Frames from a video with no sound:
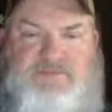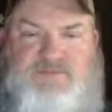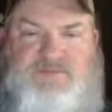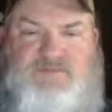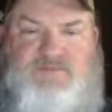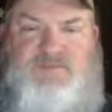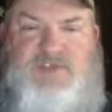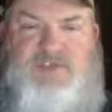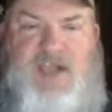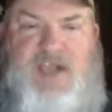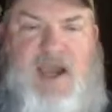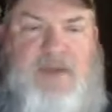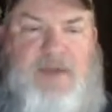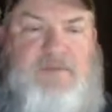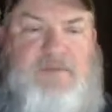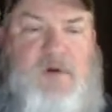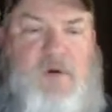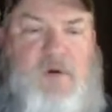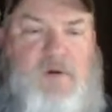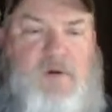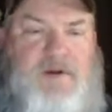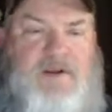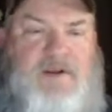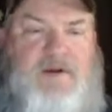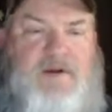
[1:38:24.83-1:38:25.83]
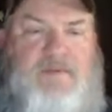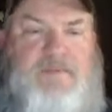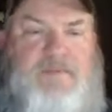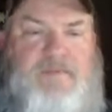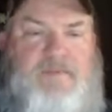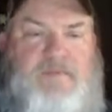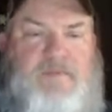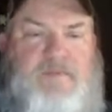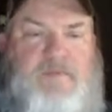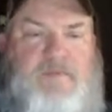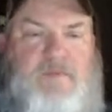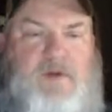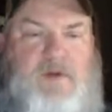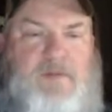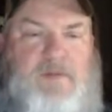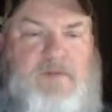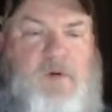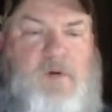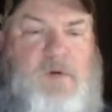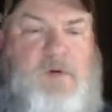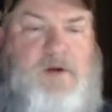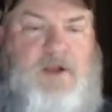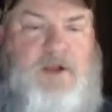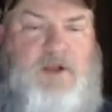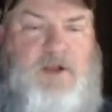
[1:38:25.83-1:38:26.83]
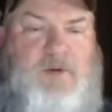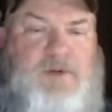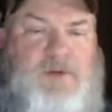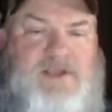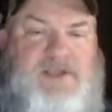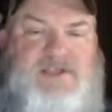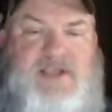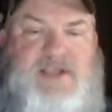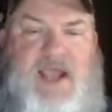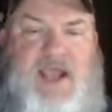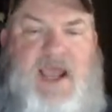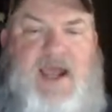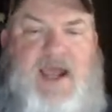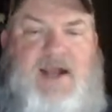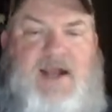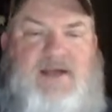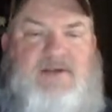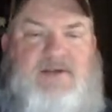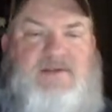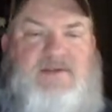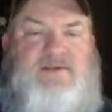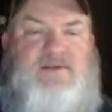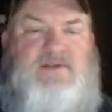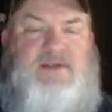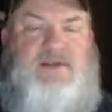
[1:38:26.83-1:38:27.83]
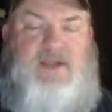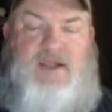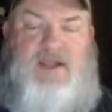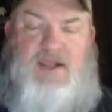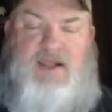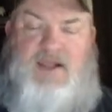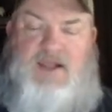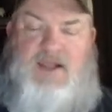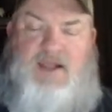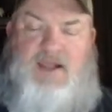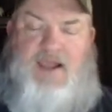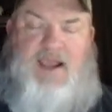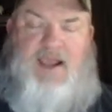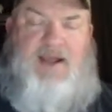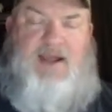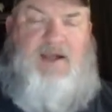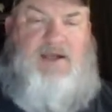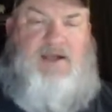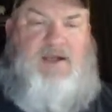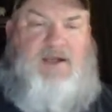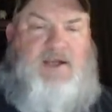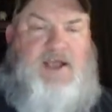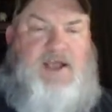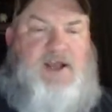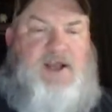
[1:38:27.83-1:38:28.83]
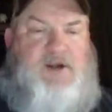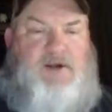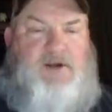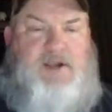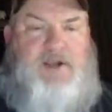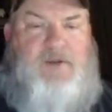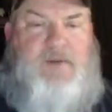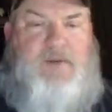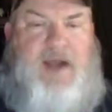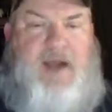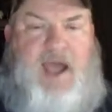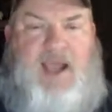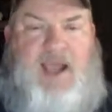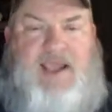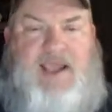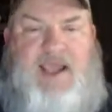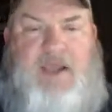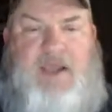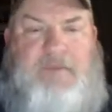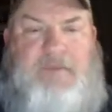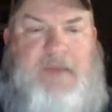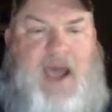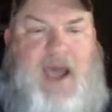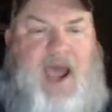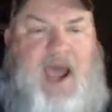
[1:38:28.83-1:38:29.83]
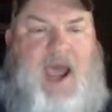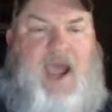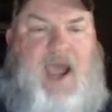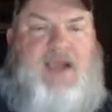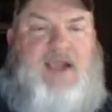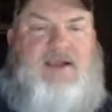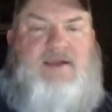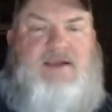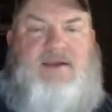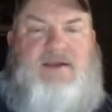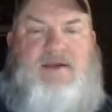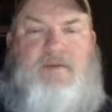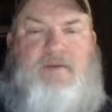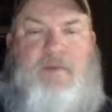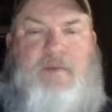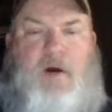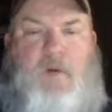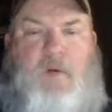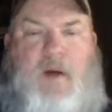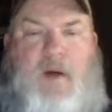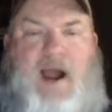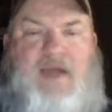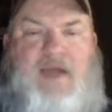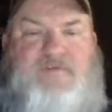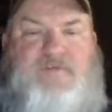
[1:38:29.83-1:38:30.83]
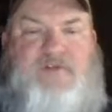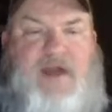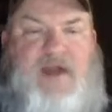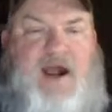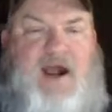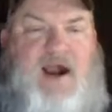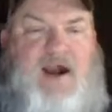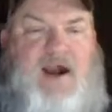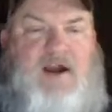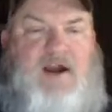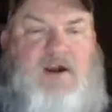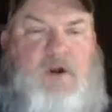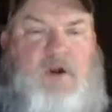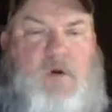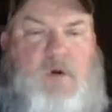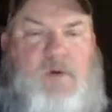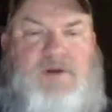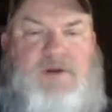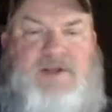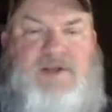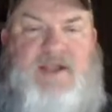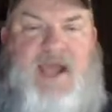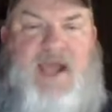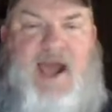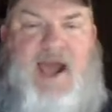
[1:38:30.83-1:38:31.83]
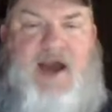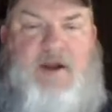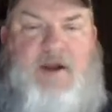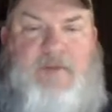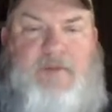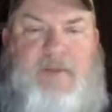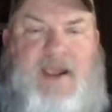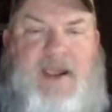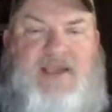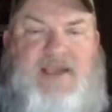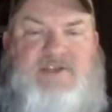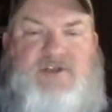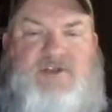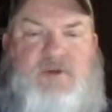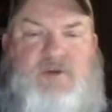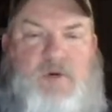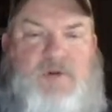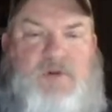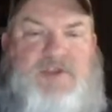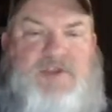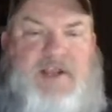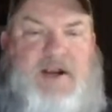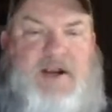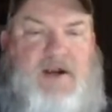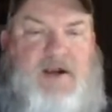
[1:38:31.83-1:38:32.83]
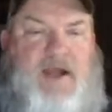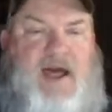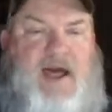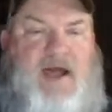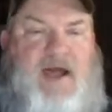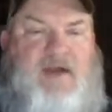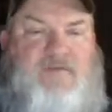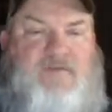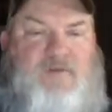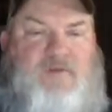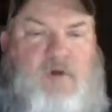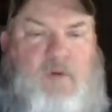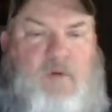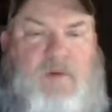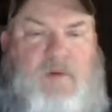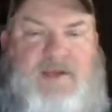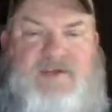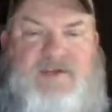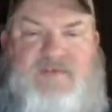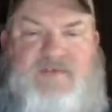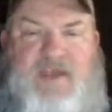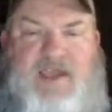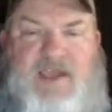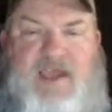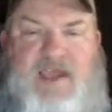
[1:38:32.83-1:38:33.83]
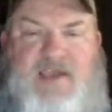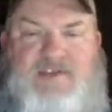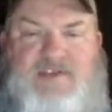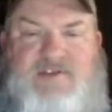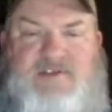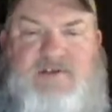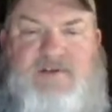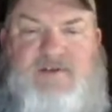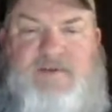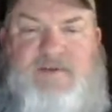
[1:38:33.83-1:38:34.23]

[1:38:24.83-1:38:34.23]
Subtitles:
Yeah, I'm going to Louisiana, and literally when I get back, my wife and I are going to the Outer Banks of North Carolina for a week's vacation.